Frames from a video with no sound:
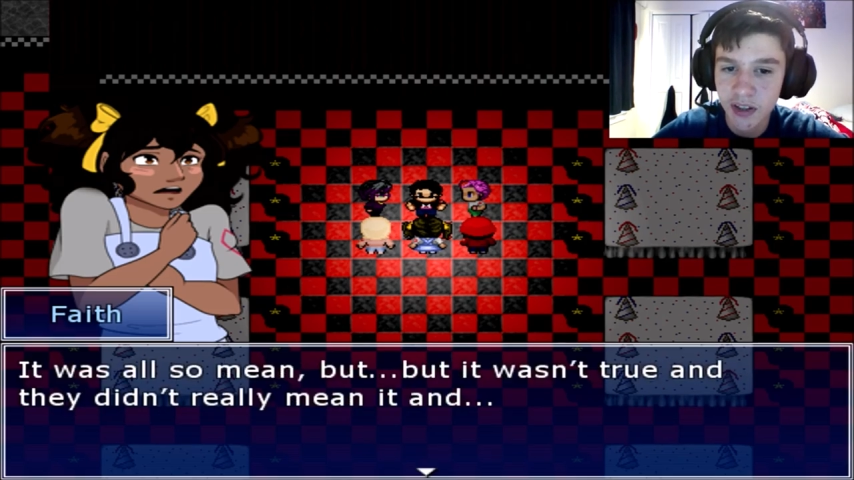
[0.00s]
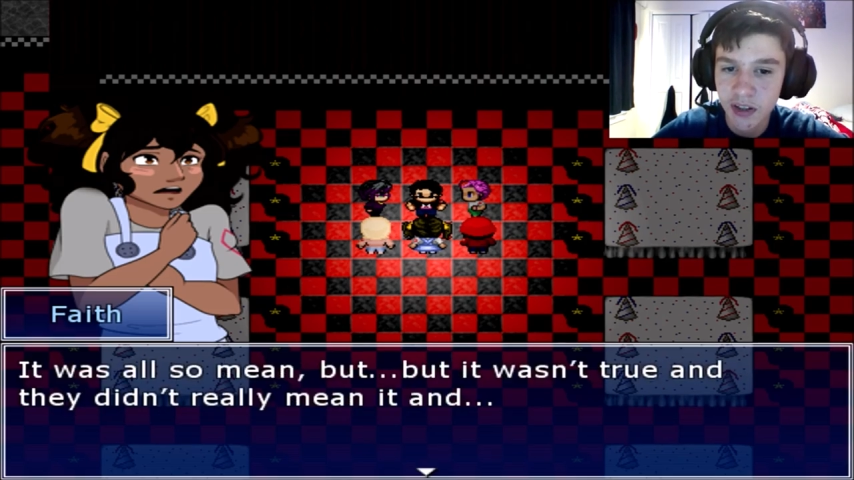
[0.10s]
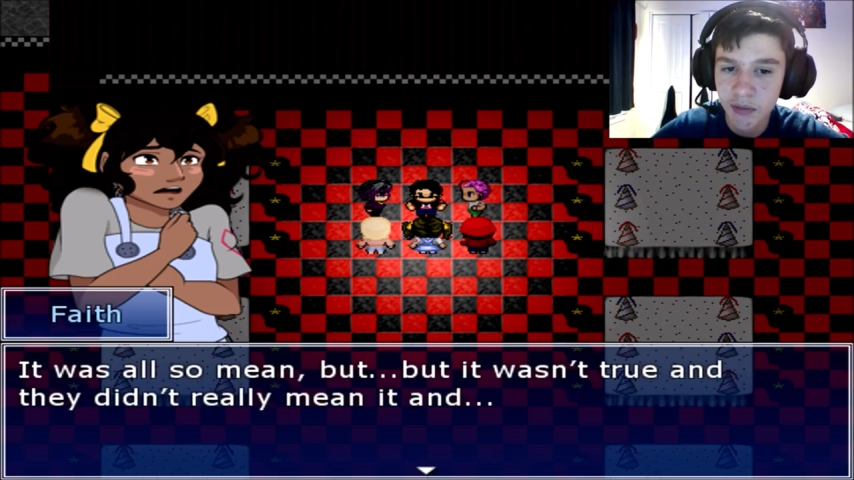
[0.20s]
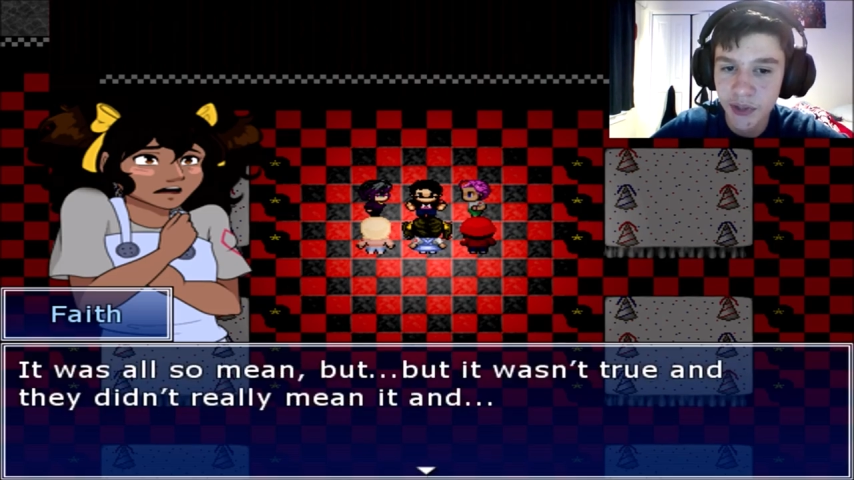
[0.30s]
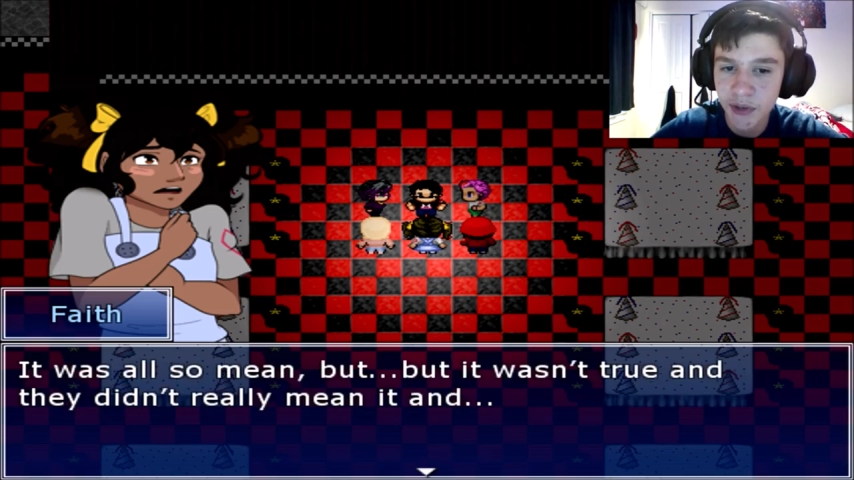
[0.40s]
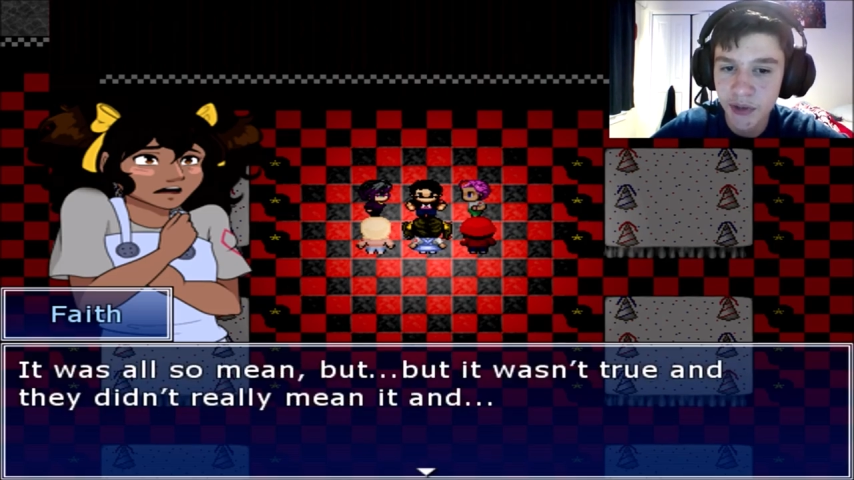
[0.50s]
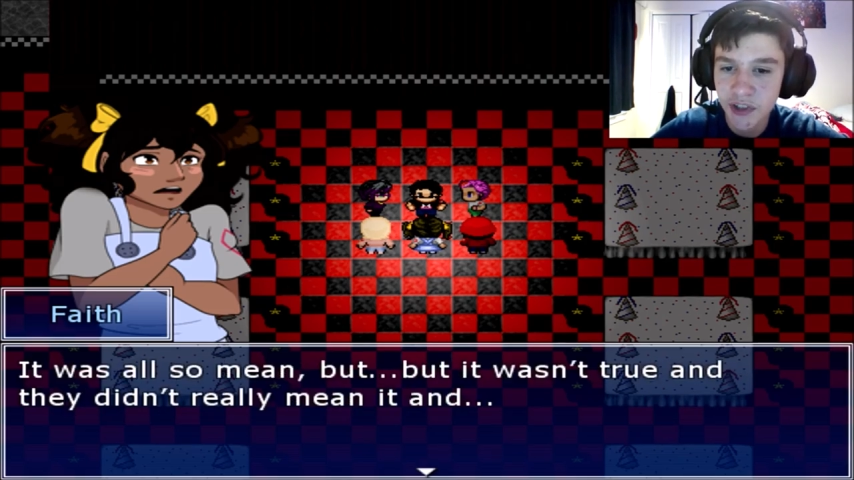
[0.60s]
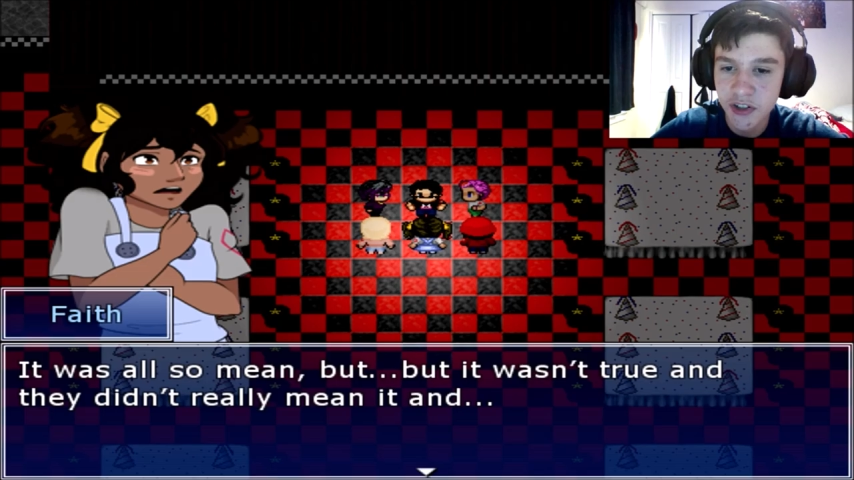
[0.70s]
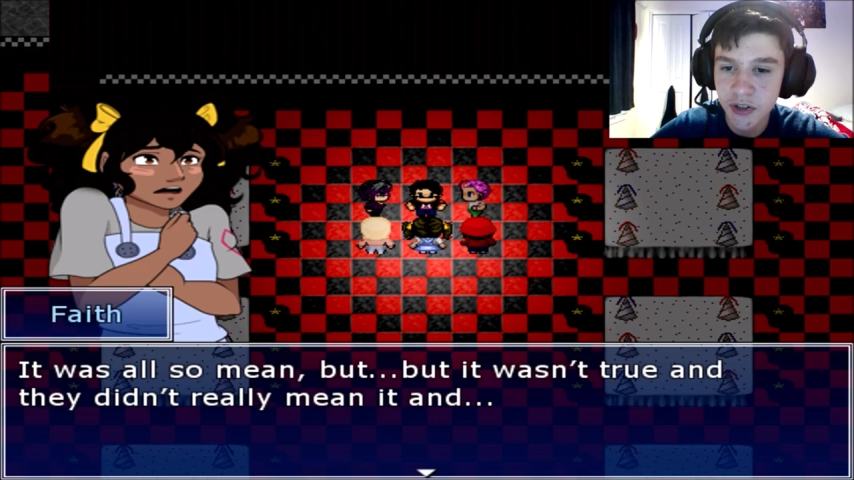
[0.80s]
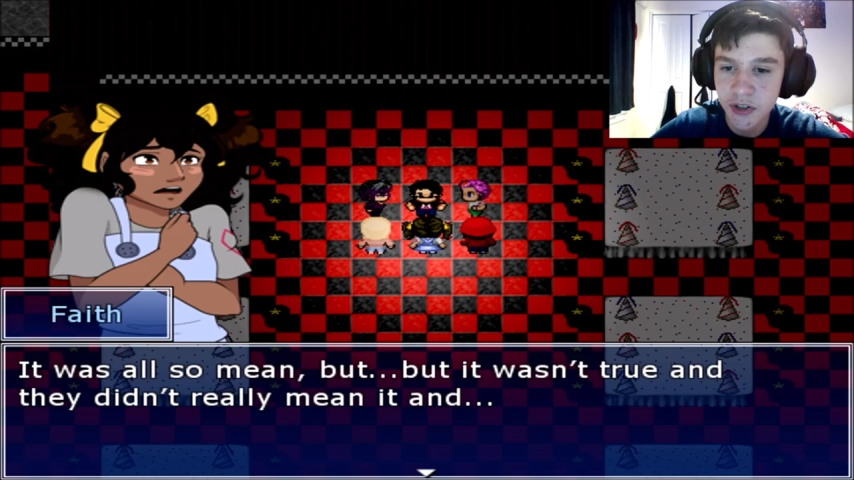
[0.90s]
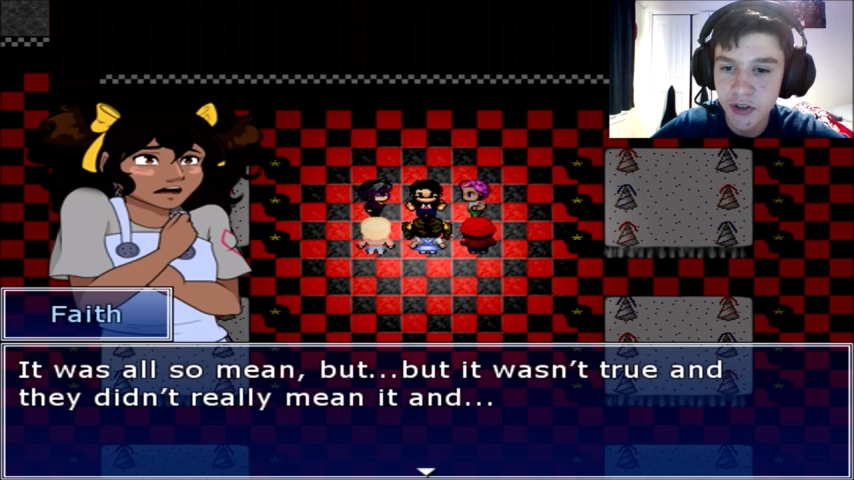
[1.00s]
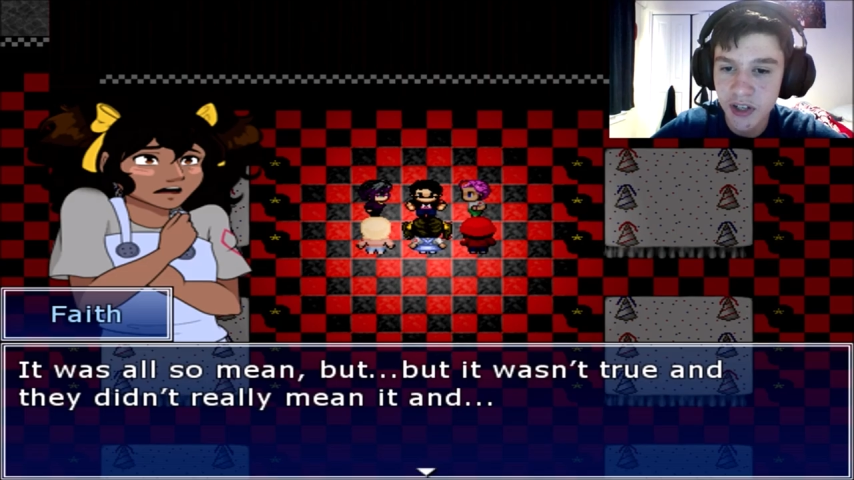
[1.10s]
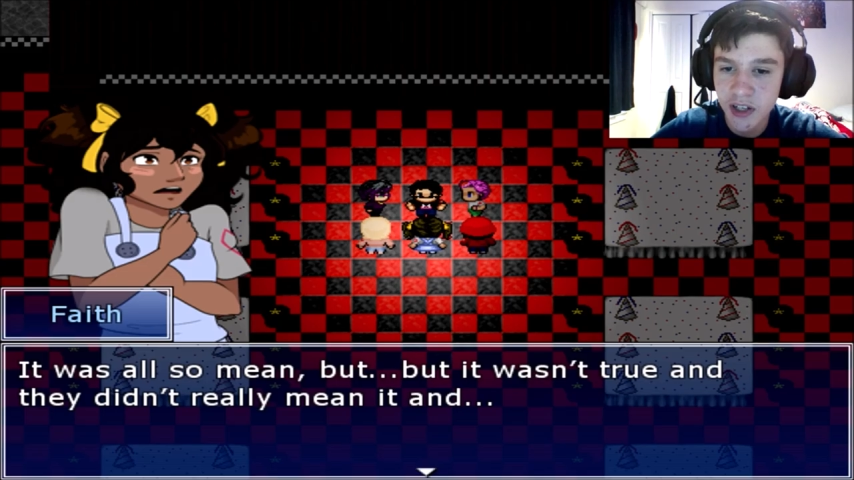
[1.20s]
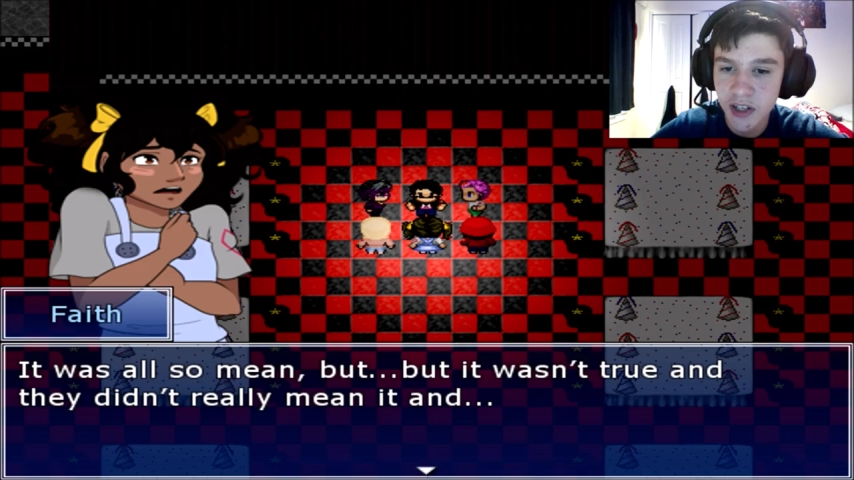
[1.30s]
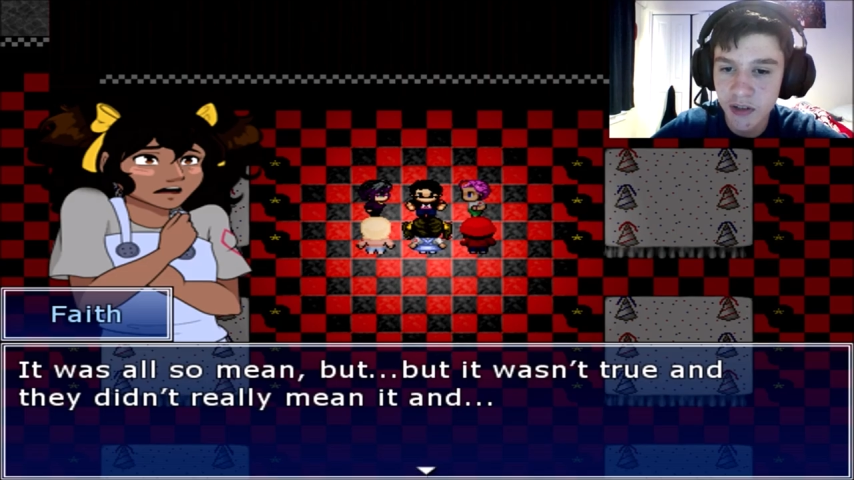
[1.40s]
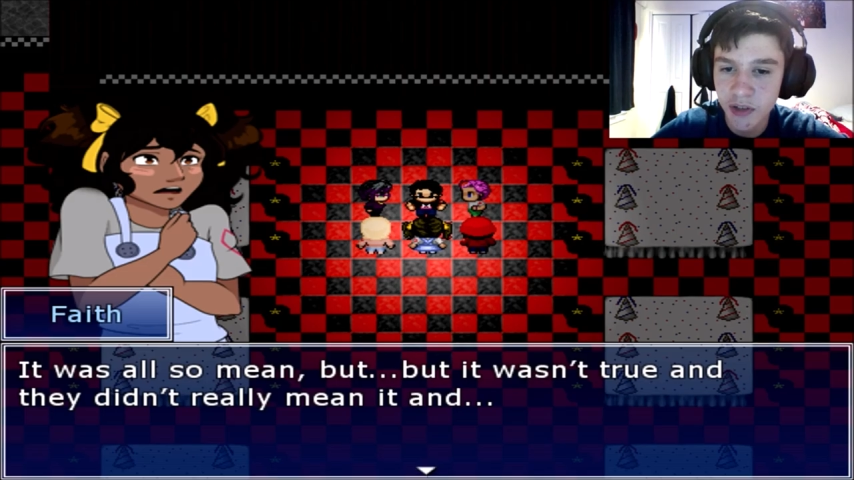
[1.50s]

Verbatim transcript: but it wasn't true, and they didn't really